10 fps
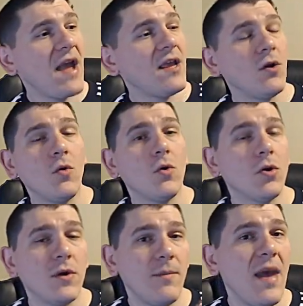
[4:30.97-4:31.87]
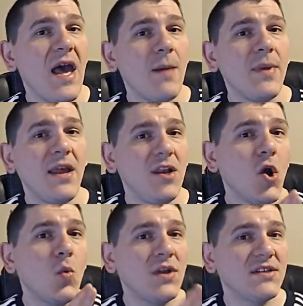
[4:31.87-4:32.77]
in a corner of the map and no
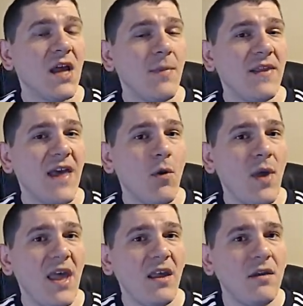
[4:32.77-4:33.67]
one's coming that way,